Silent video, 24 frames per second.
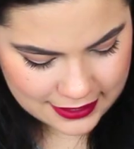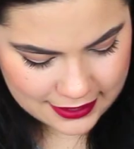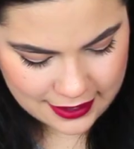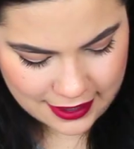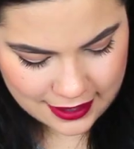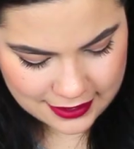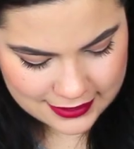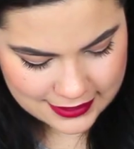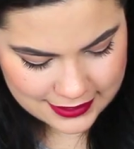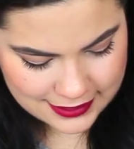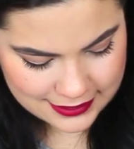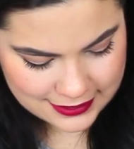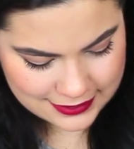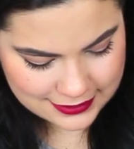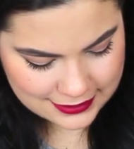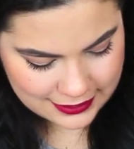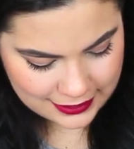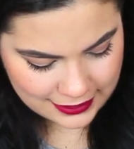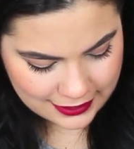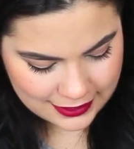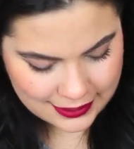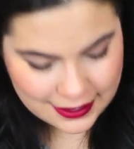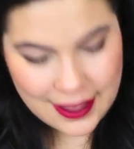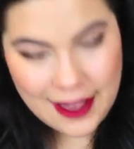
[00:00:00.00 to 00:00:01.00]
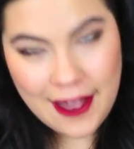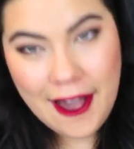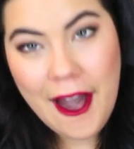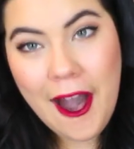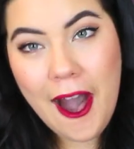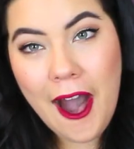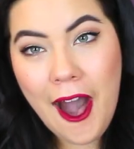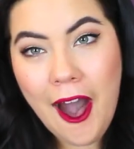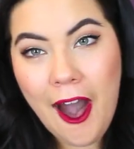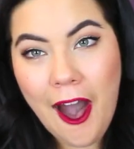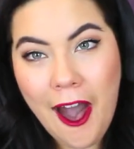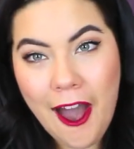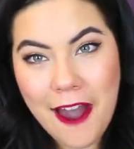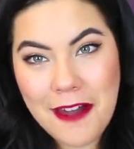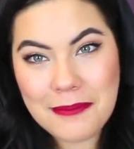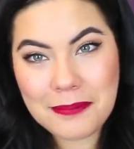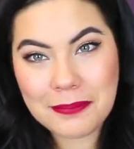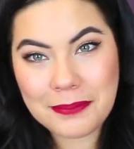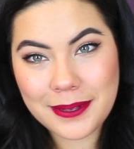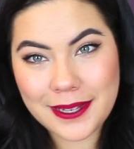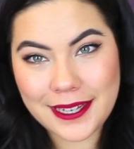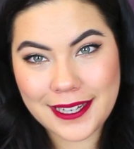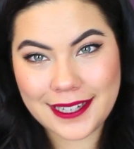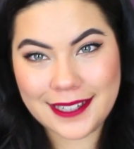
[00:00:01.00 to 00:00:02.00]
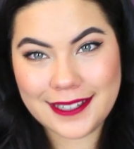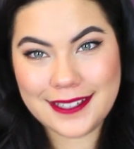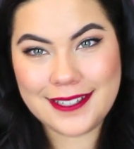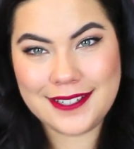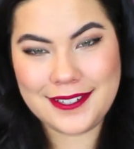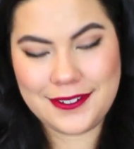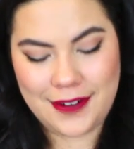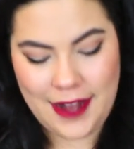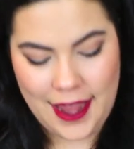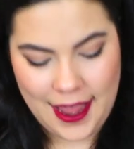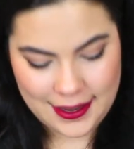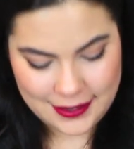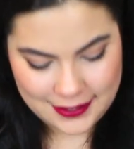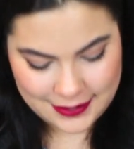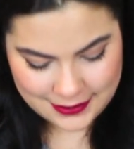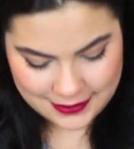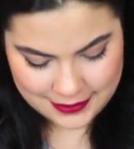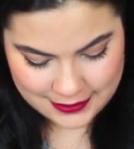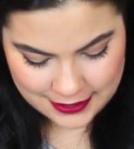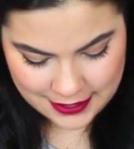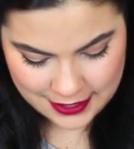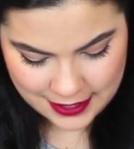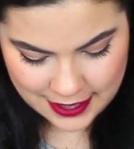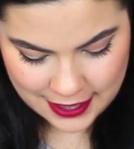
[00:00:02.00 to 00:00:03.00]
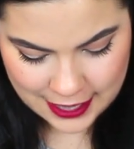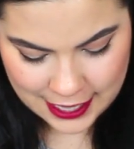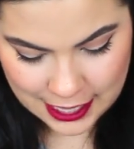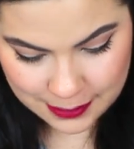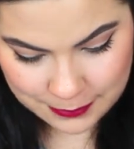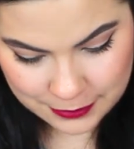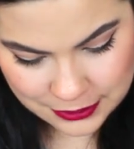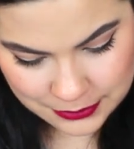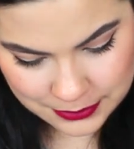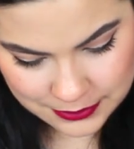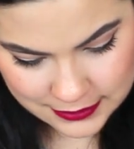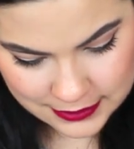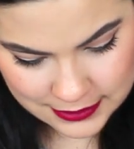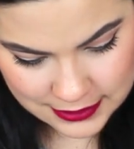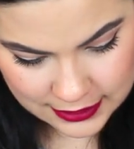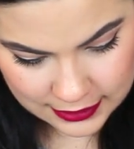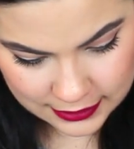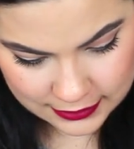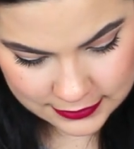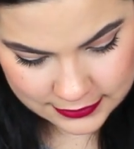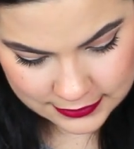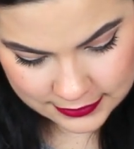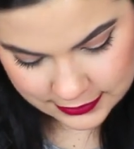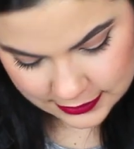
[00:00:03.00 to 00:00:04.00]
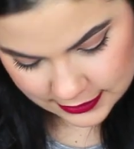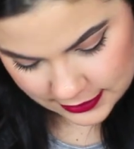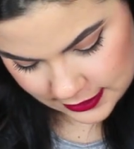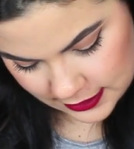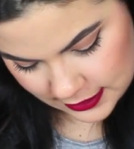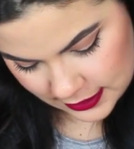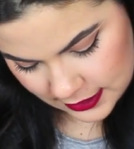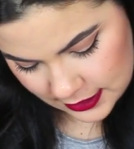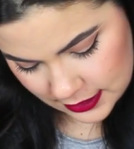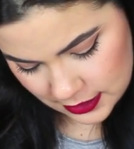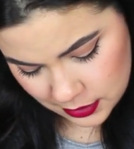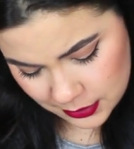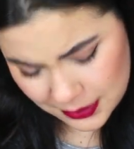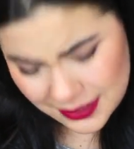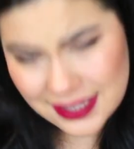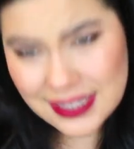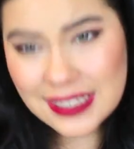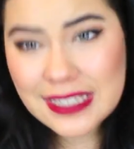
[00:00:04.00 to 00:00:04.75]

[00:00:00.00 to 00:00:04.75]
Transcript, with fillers: got this like hot pink dress. How much was this? It was